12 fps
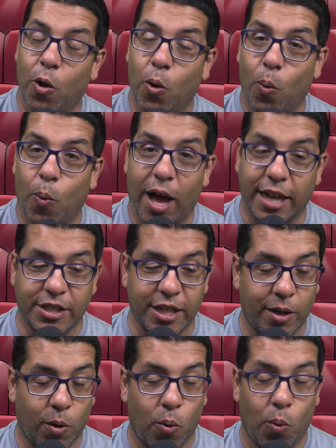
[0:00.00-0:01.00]

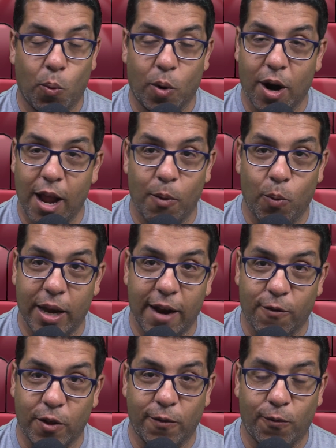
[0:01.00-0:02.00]
watching,
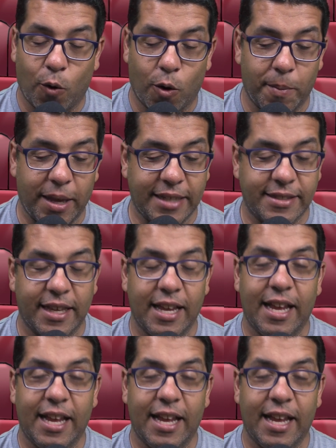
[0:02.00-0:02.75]
whatever the form is.